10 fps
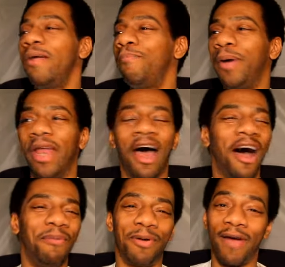But
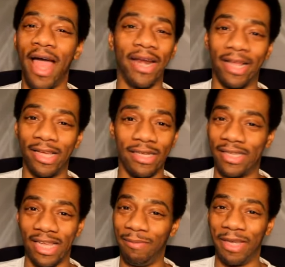Mariah couldn't
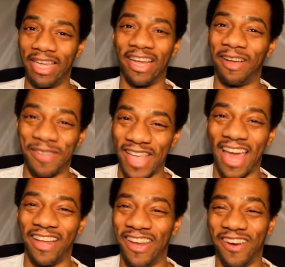seem to get up, so
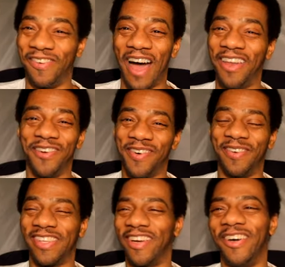I don't know. I don't know what
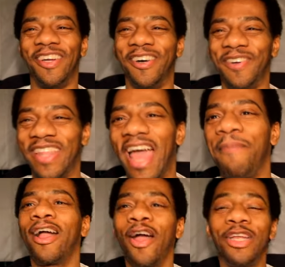was going on with
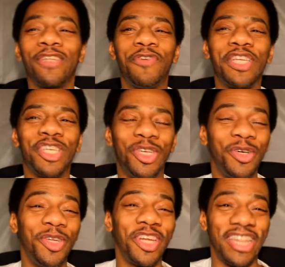that. Curtis Finch
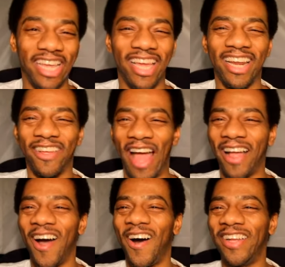Jr. then
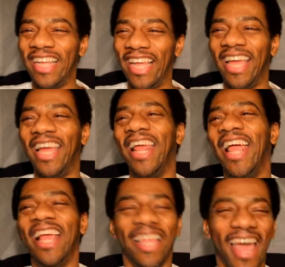got called in.
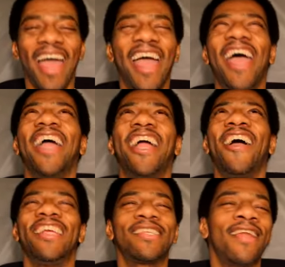Yay,
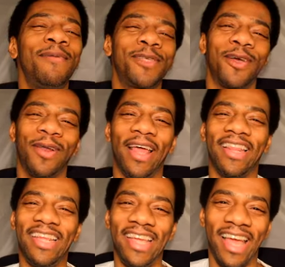Curtis! And I'm so
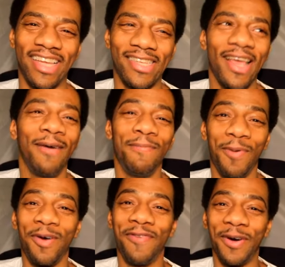glad that he has
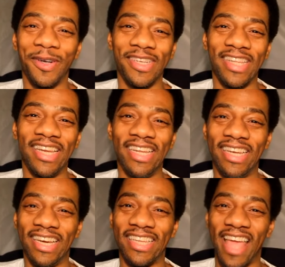more voters than he
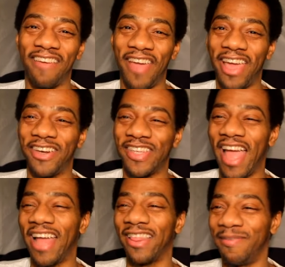does have haters
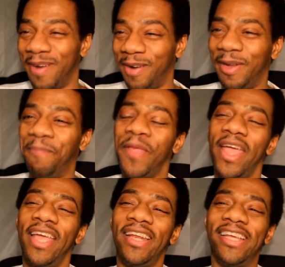at the moment.
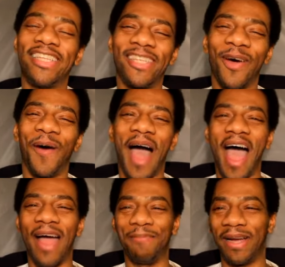He did So
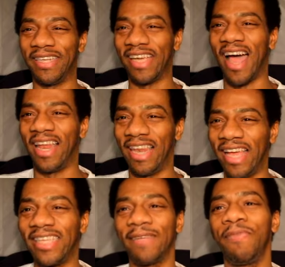High by John
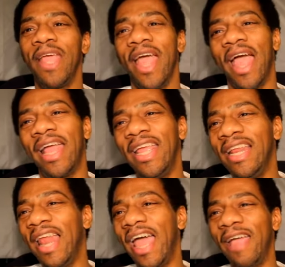Legend, and
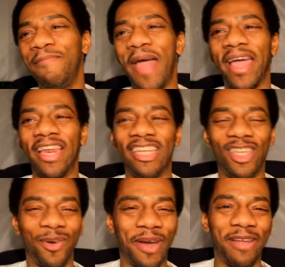he laid back and
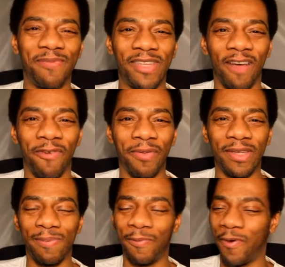enjoyed himself on
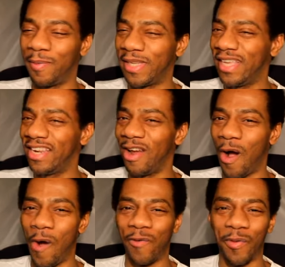this performance. He didn't
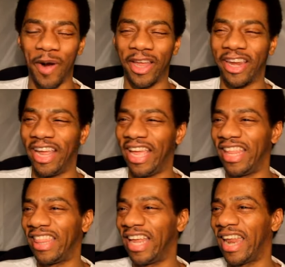overwork it or
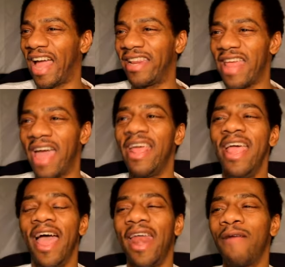anything like that.
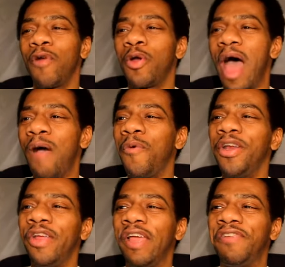And I wrote, I
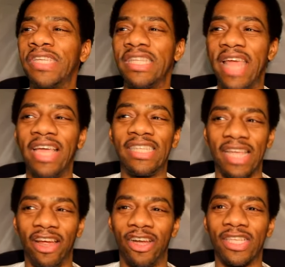wonder if his
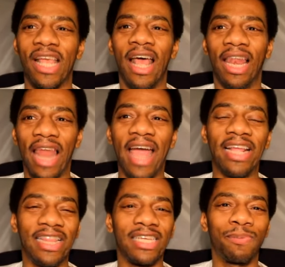naysayers
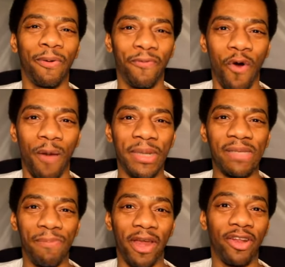like this
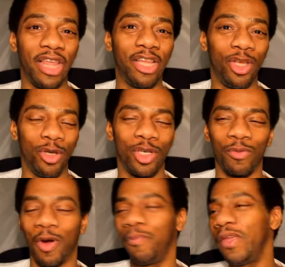performance better than
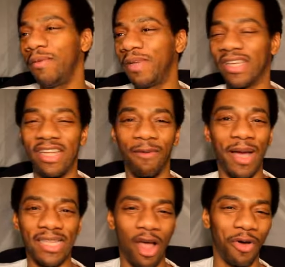usual, because
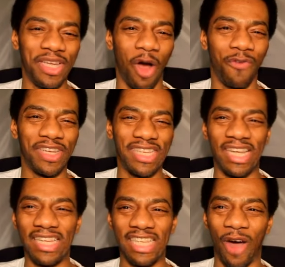everybody said, oh, he
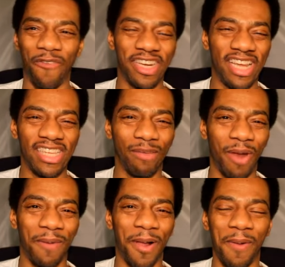oversings, he overdoes it,
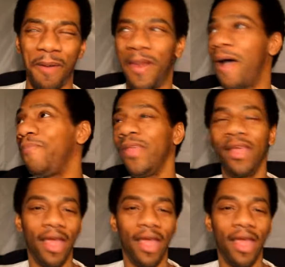blah blah blah blah.